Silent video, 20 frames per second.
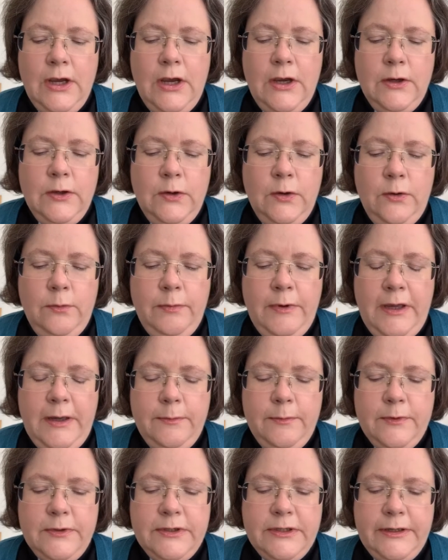Your
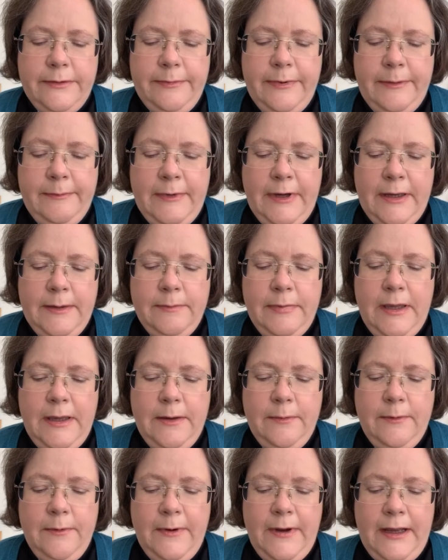people shall be my
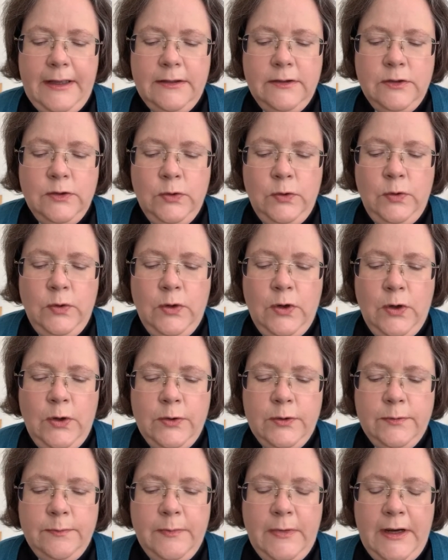people and your
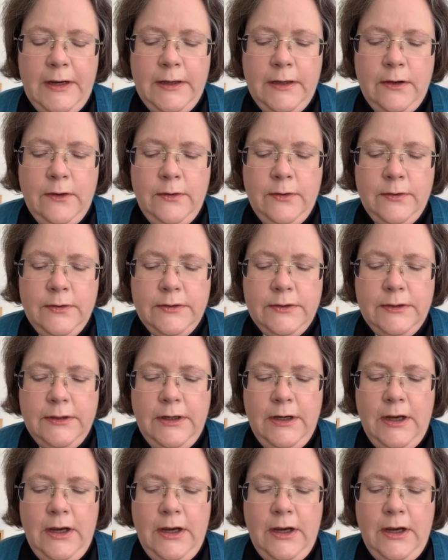God, my God.